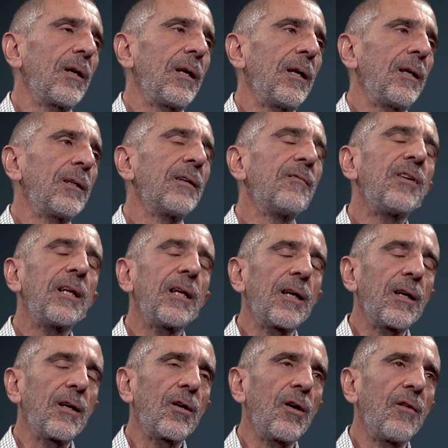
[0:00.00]
intervening
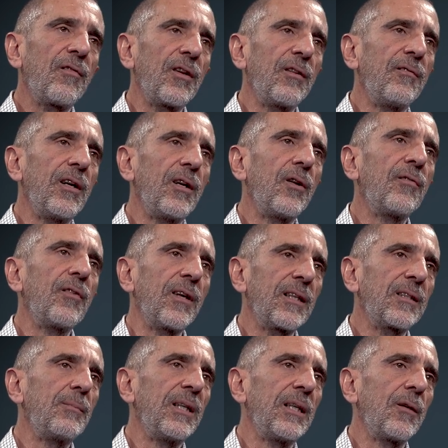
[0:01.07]
in conflict very often
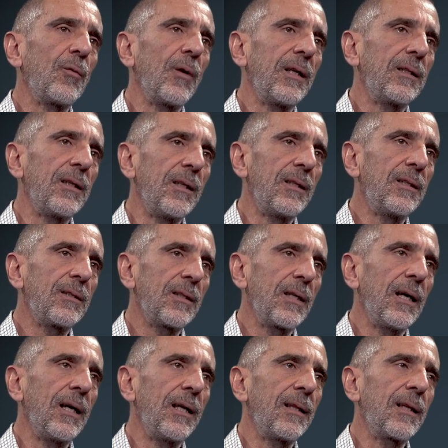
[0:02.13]
has been equated,
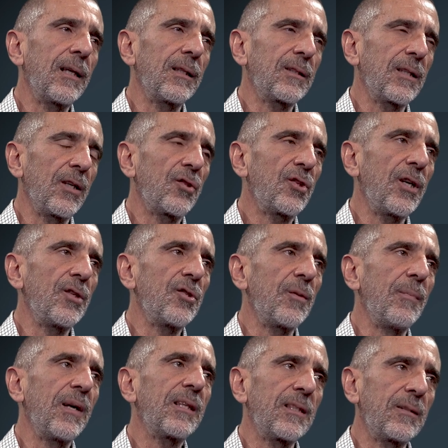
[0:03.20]
and things are changing,
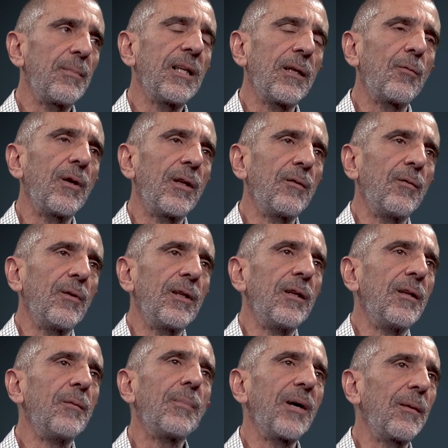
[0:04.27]
but has been equated with the
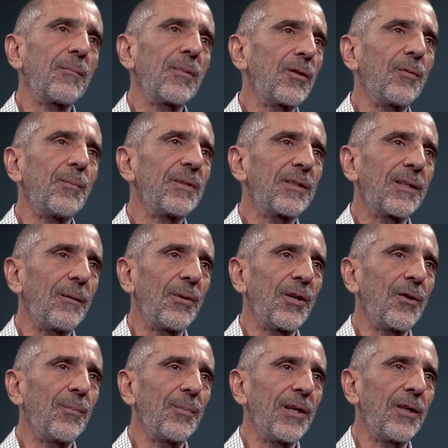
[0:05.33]
Department of Peacekeeping
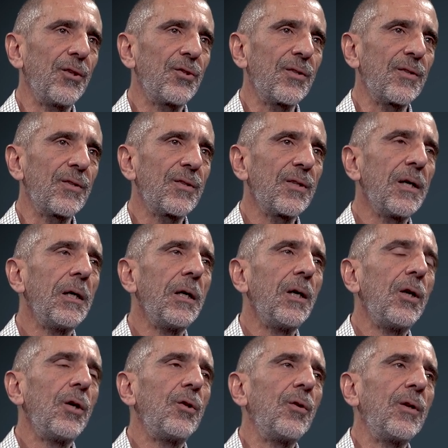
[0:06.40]
Operations.
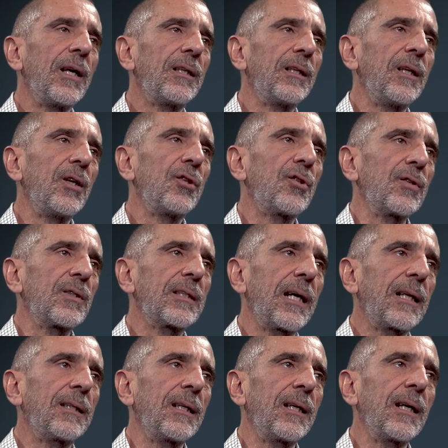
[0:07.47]
The United Nations
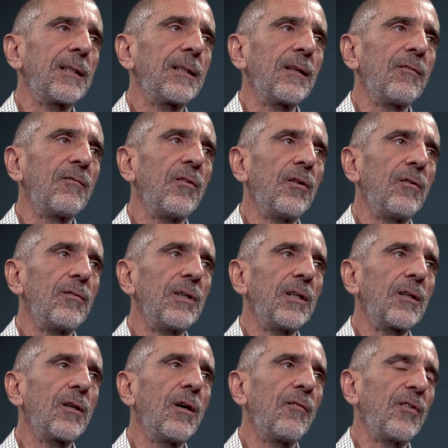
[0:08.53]
started getting involved in
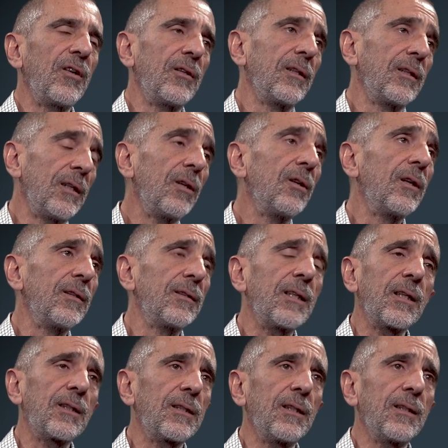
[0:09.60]
conflict in the early
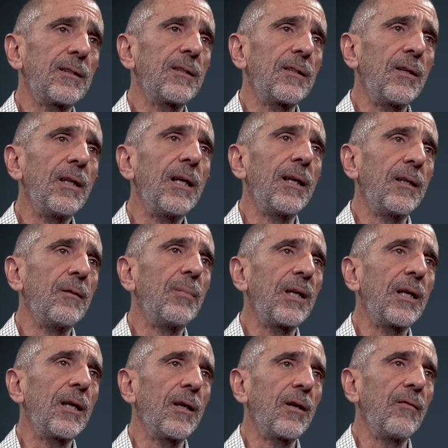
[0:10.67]
60s, really at the
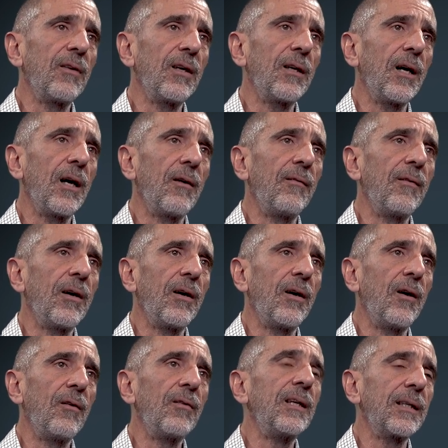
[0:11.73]
beginning of, a, of, a,
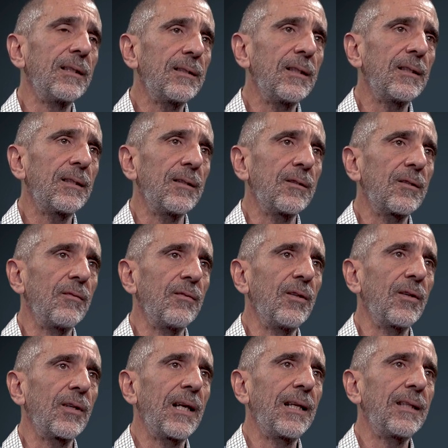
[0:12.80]
uh, of the existence of the
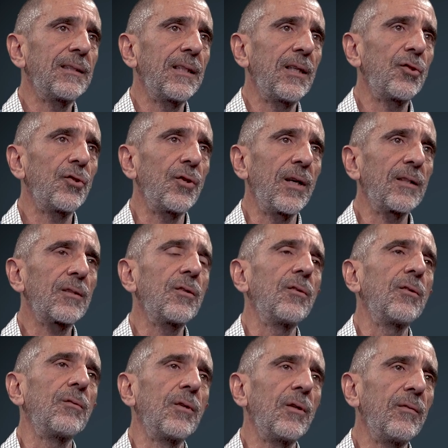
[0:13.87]
organization has
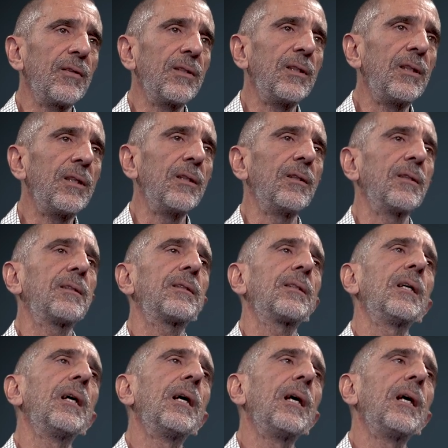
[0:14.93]
grown over the years.